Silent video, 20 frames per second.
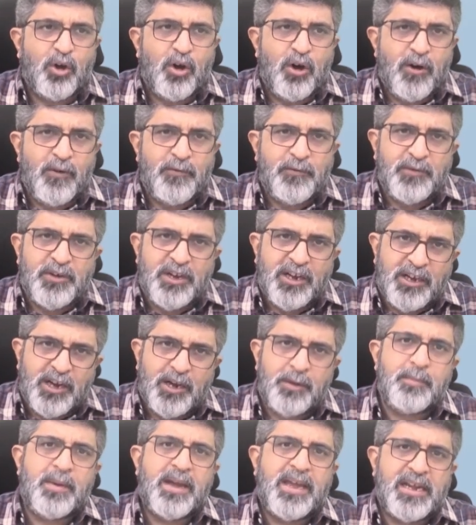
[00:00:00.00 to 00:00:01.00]
of
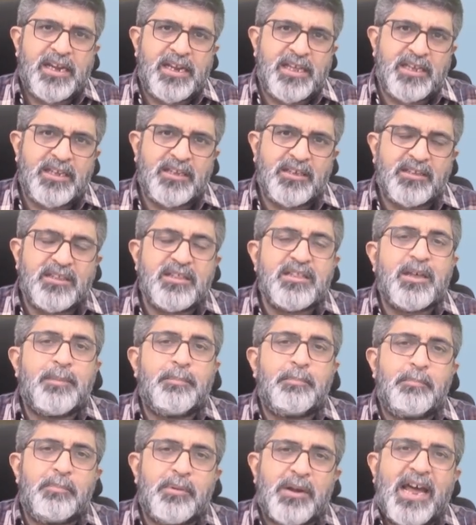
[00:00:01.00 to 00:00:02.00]
determining the
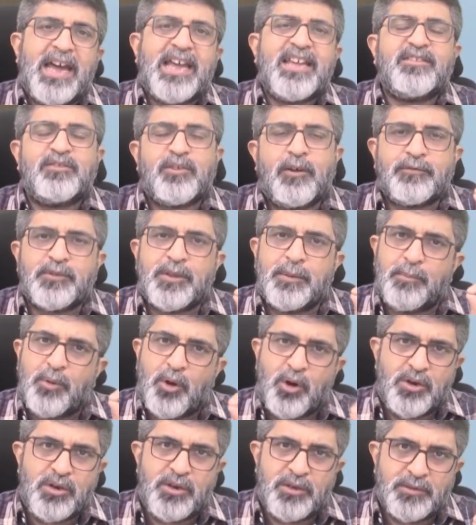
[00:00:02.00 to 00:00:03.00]
price of the
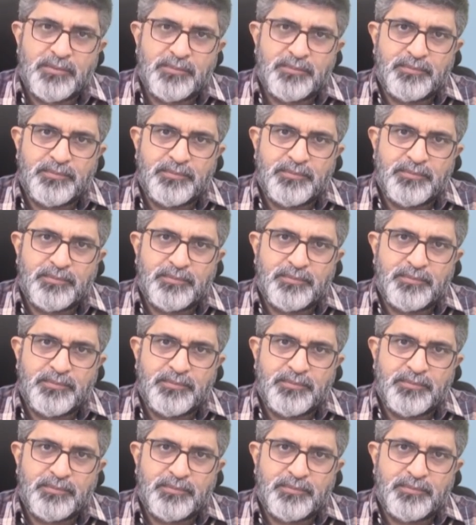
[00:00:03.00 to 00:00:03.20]
bond